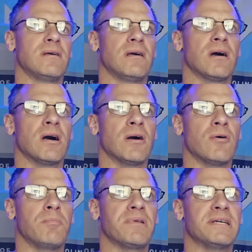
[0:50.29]
who
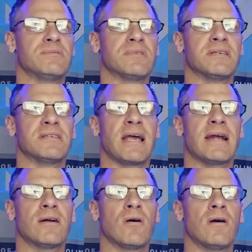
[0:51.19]
plays with his
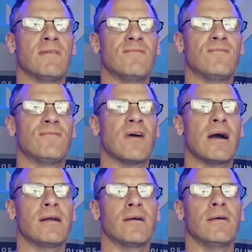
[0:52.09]
hair on
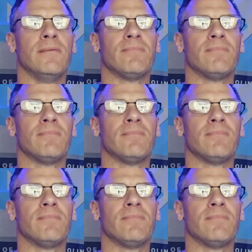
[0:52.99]
fire.